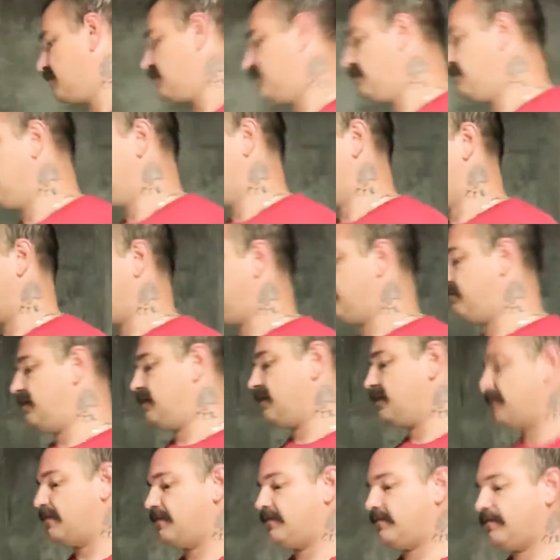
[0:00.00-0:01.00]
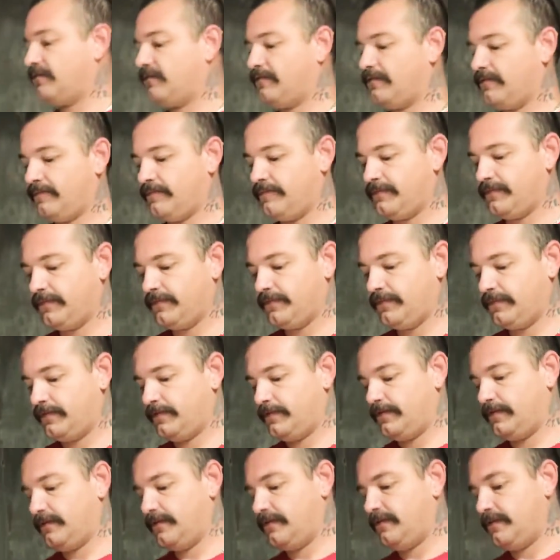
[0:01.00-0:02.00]
need to get bigger.
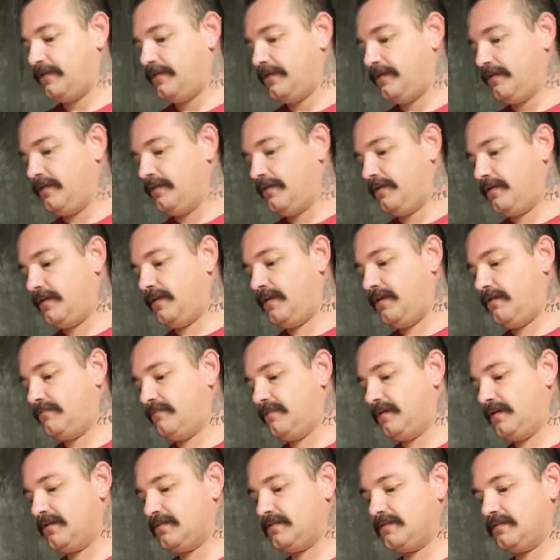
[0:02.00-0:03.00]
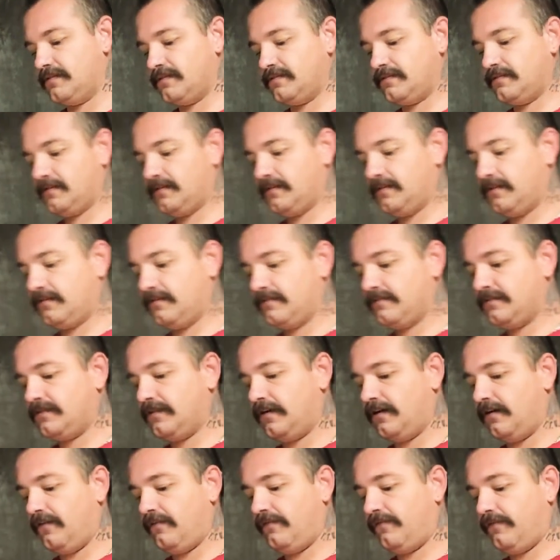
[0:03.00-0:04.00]
Keep distancing
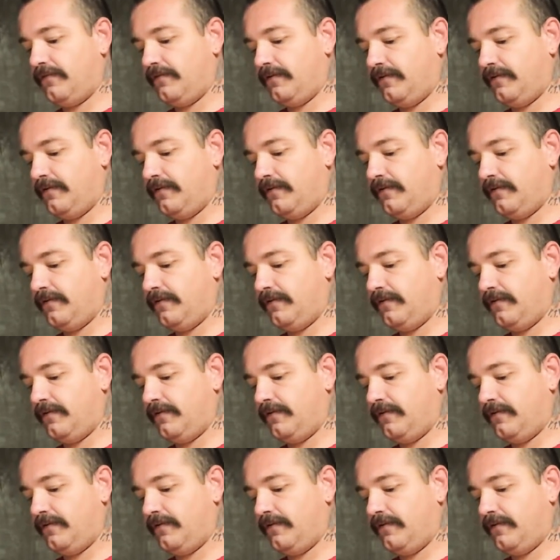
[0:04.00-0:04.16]
yourself.